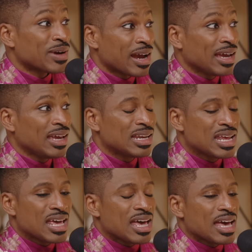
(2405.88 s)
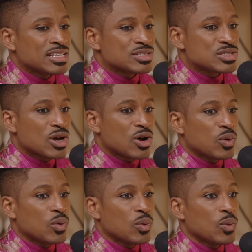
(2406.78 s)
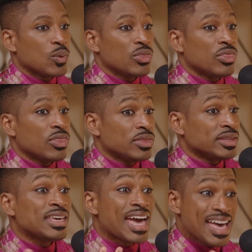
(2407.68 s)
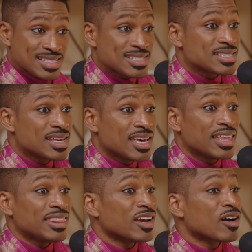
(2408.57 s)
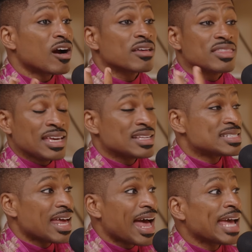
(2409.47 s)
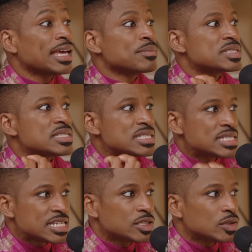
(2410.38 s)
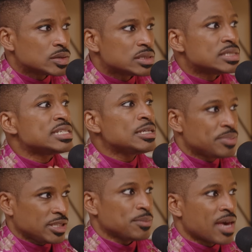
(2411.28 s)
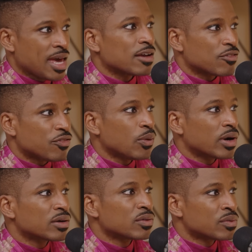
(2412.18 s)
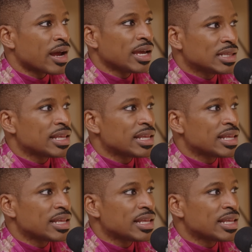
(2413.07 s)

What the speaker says: Right? And so, yes, there are things that I am still deeply paying for, right?